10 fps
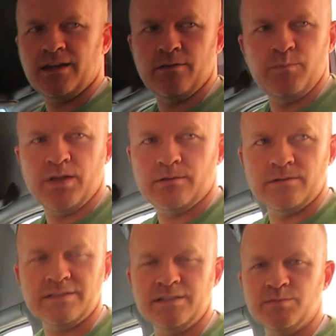You're gonna be able to
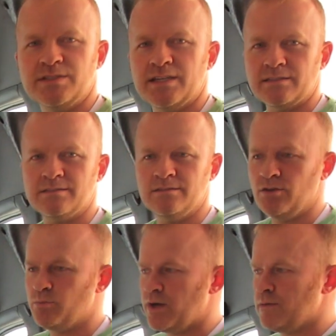sleep six, no
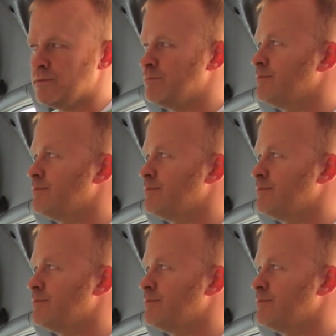problem.